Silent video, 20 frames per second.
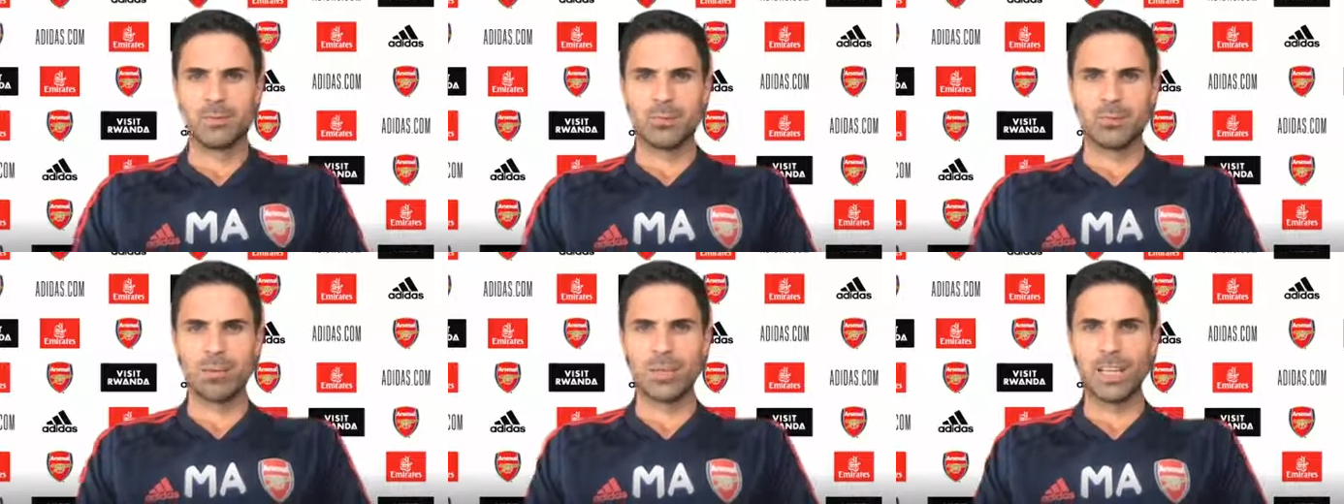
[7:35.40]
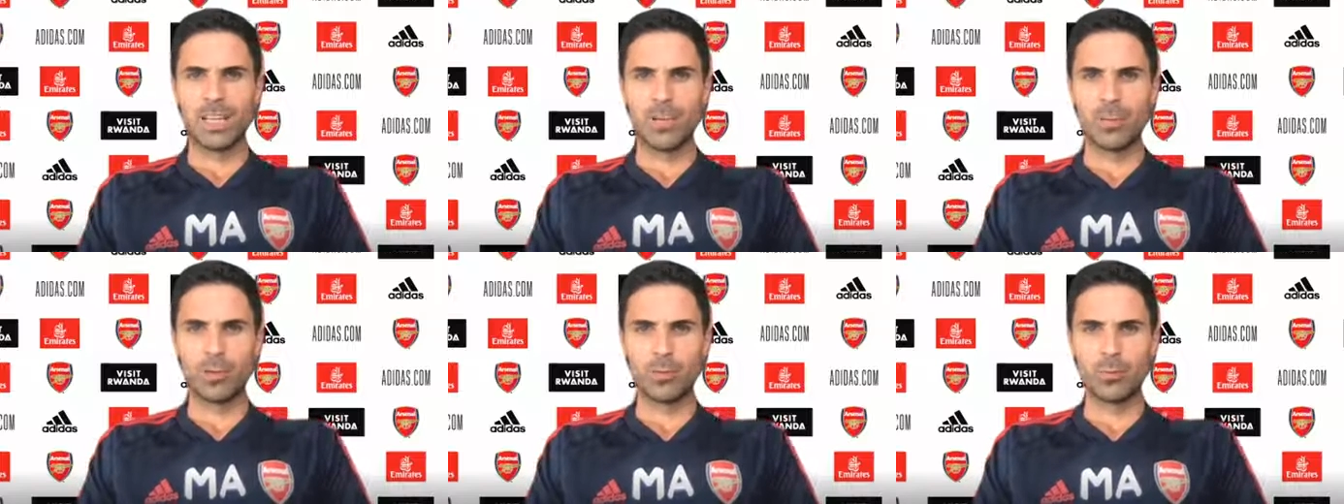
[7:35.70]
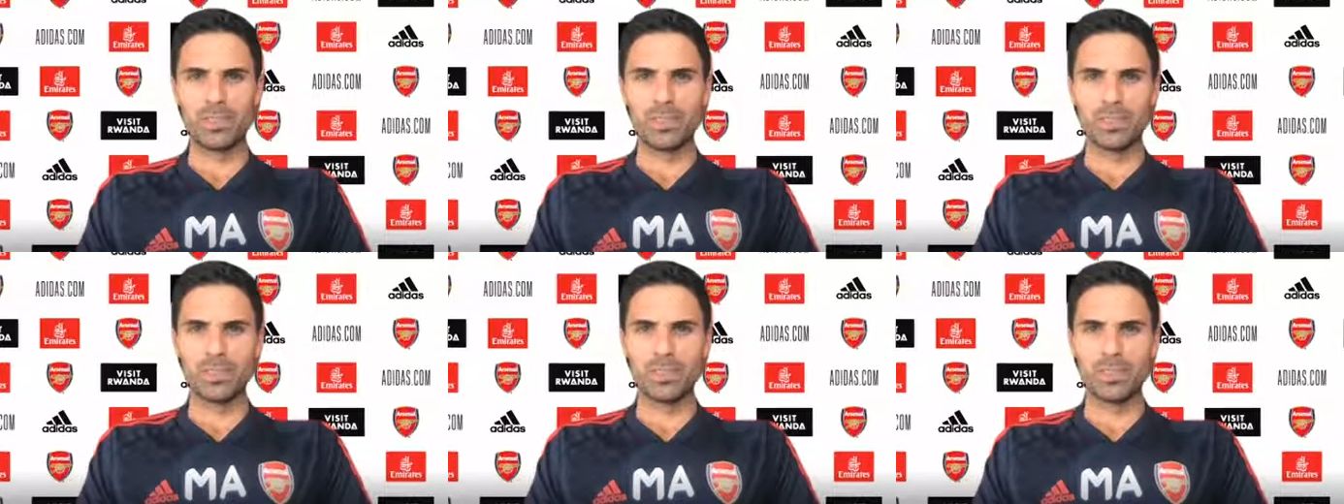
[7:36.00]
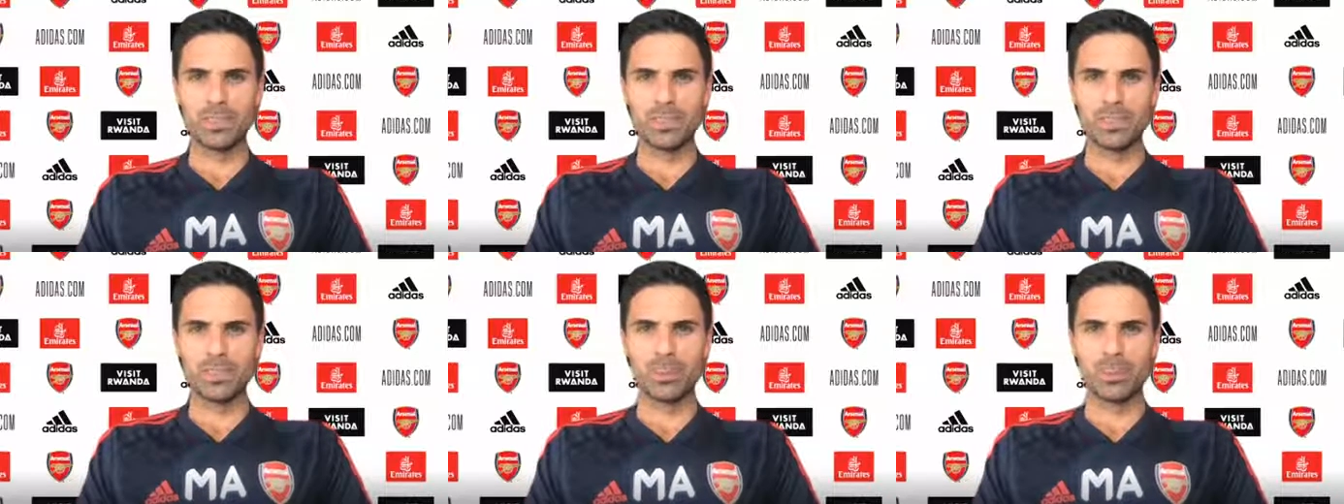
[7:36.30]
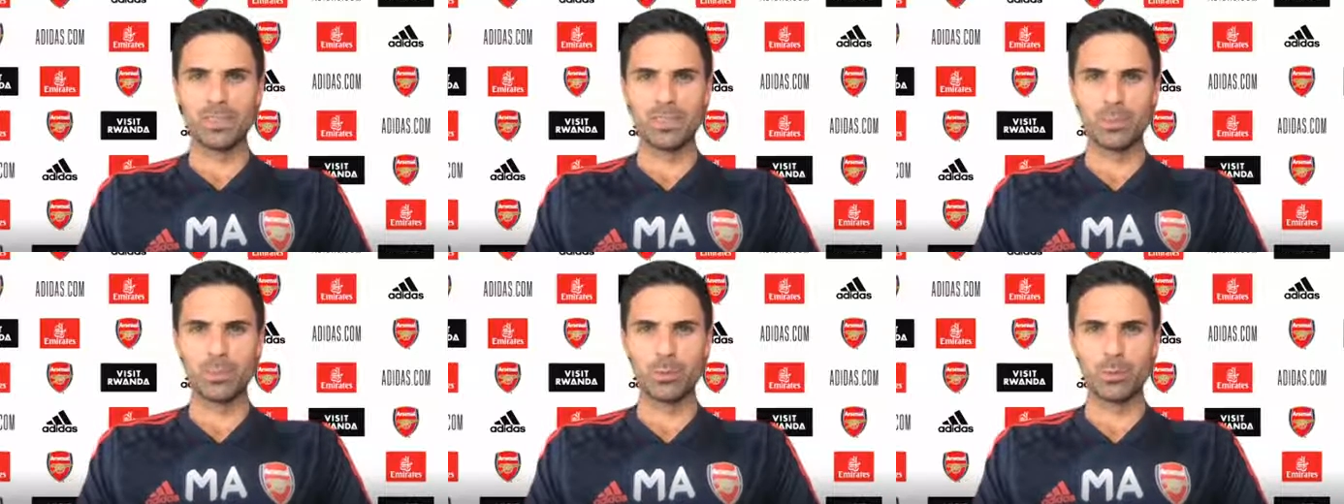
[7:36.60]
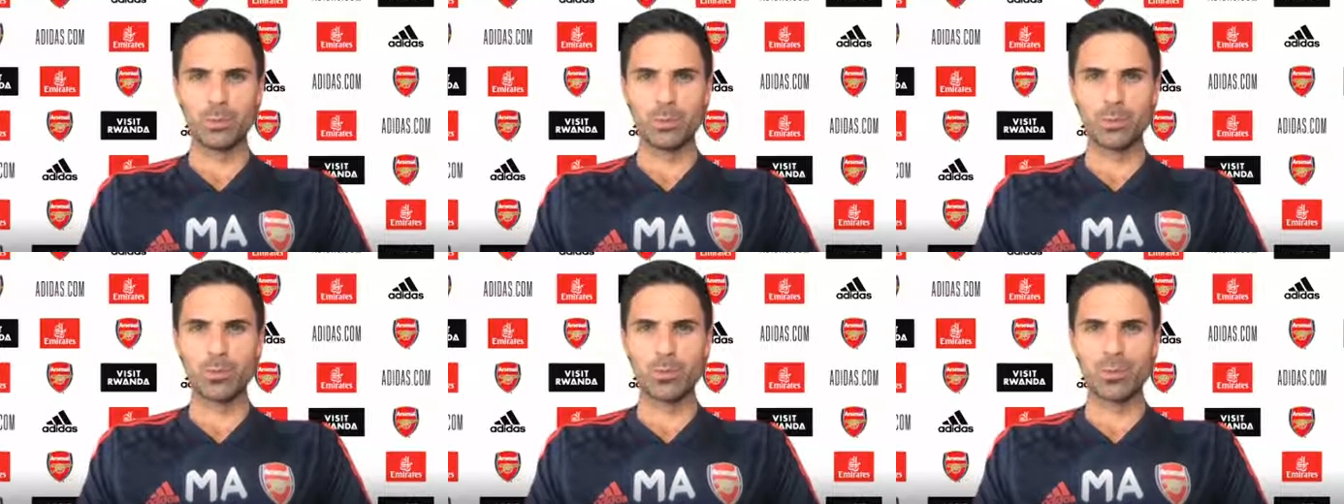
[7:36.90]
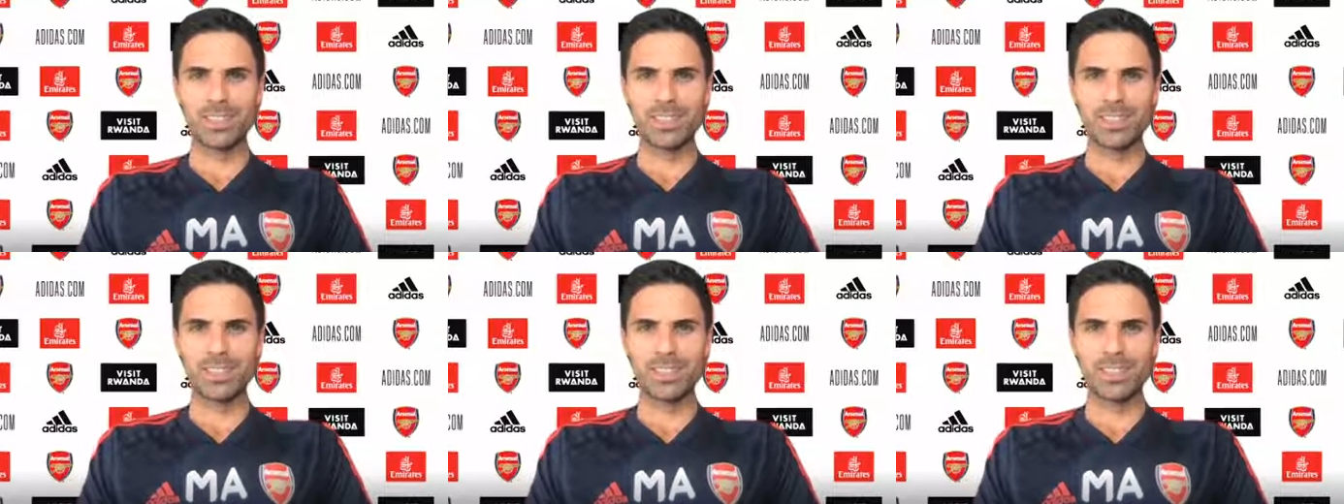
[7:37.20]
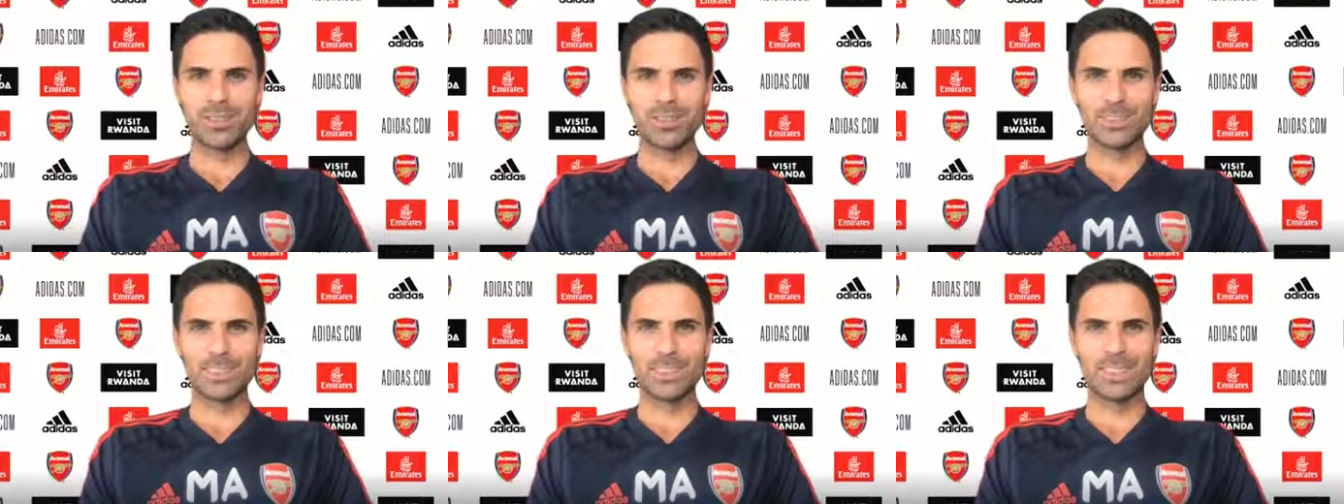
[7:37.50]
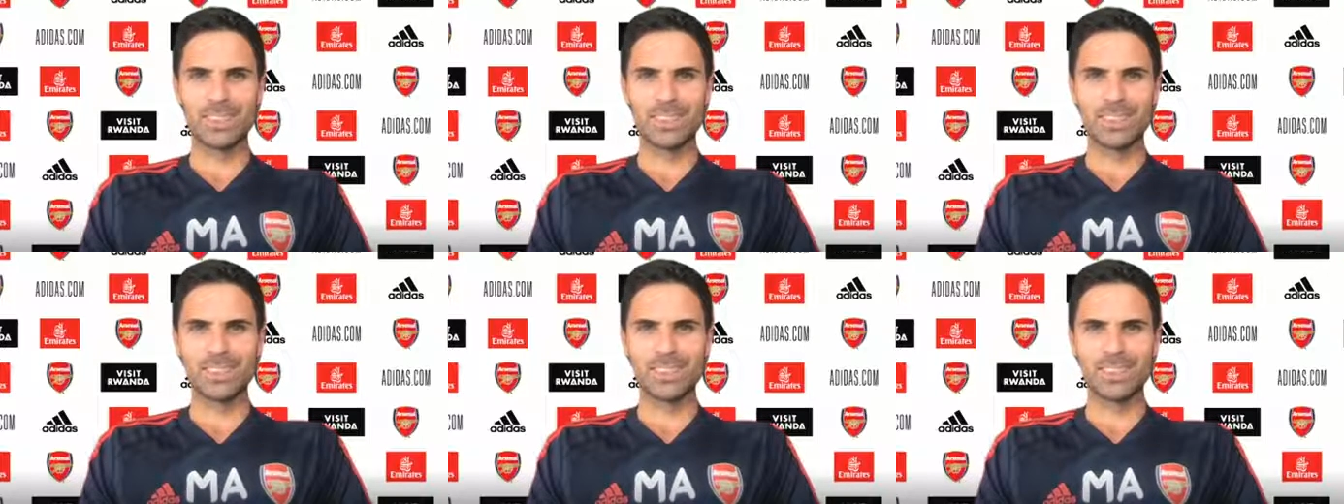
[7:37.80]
Well, I hope it doesn't. We've been working on that